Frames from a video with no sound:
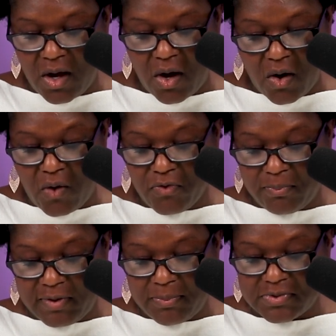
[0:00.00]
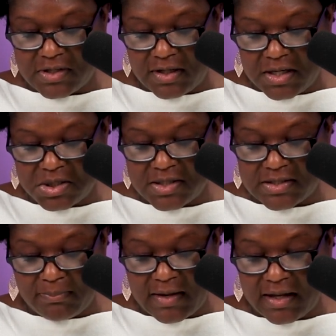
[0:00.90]
all the peoples and nations
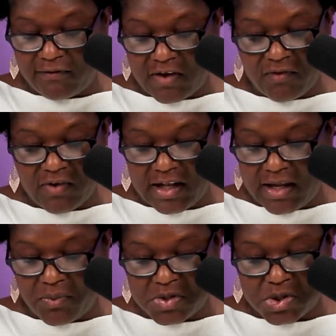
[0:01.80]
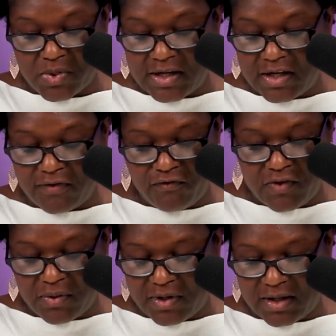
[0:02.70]
and men of every language dreaded and
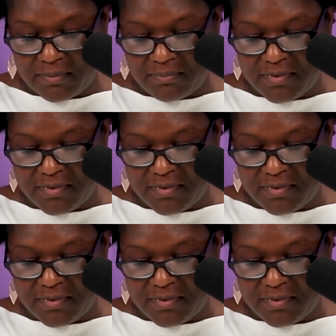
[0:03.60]
feared him.